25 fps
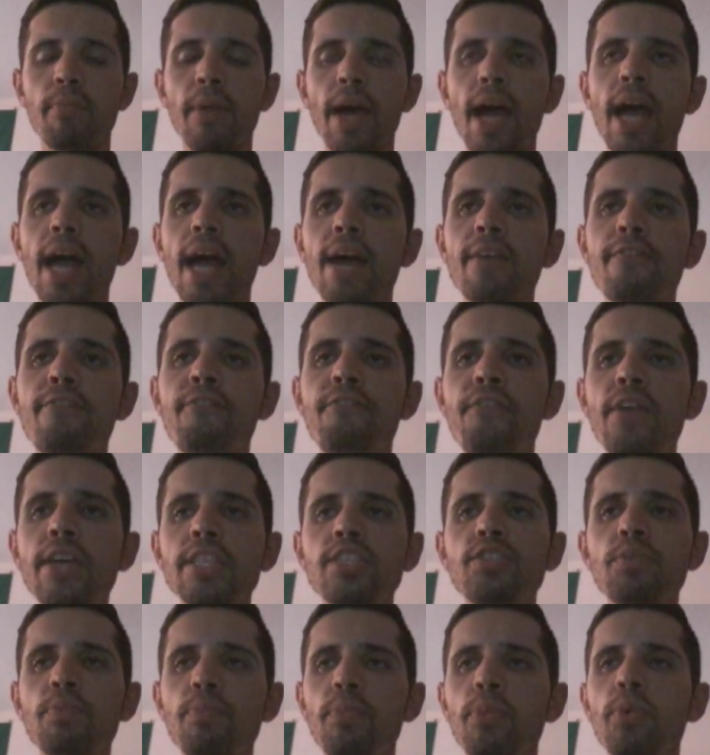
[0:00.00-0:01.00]

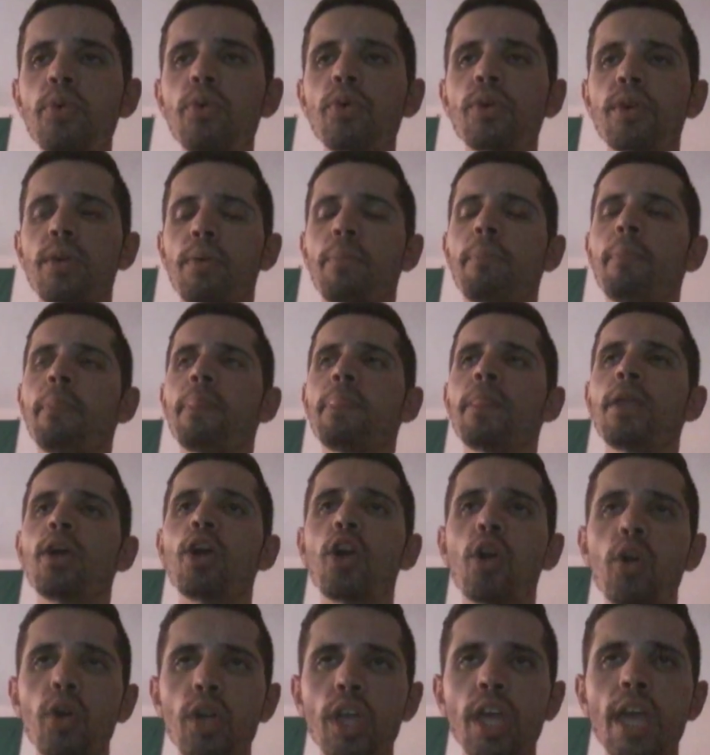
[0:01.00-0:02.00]
Facebook
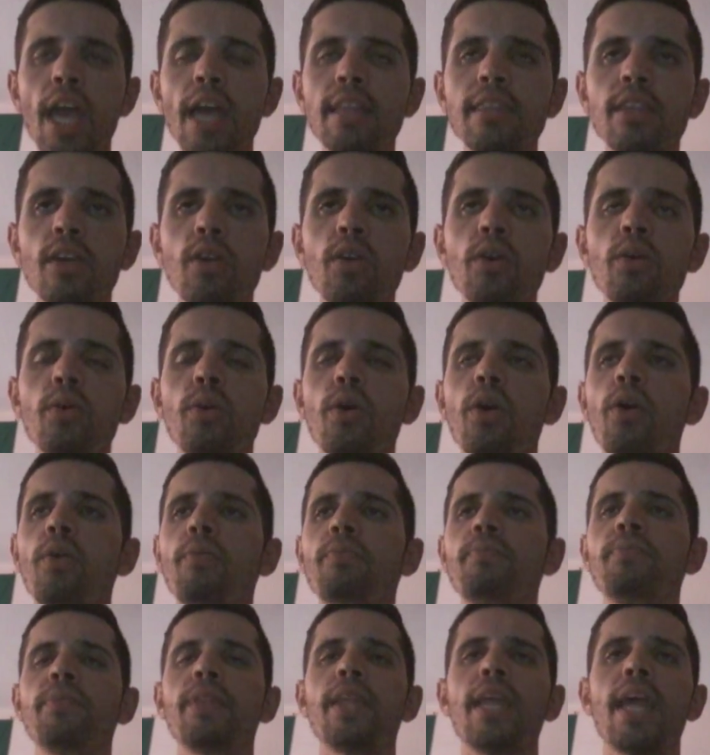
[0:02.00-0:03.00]
and
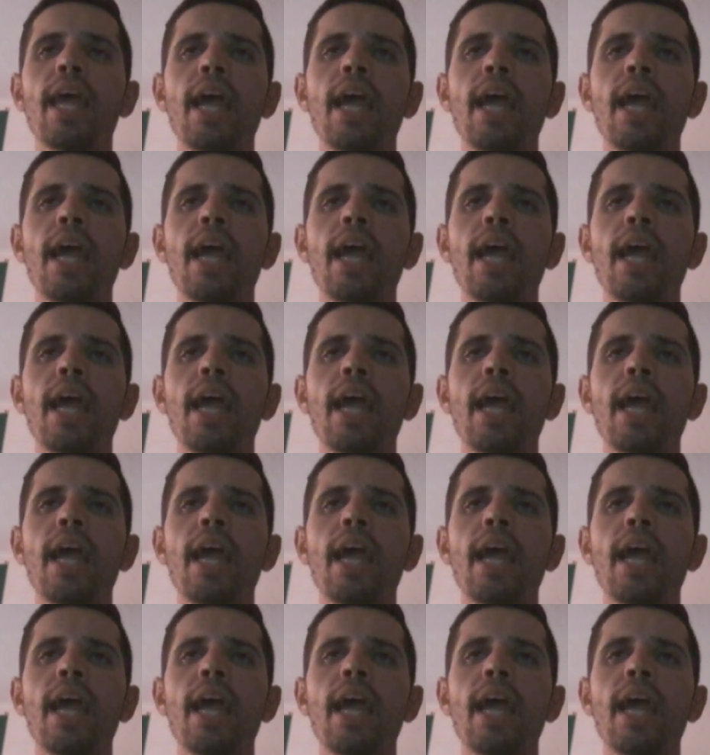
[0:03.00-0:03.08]
Google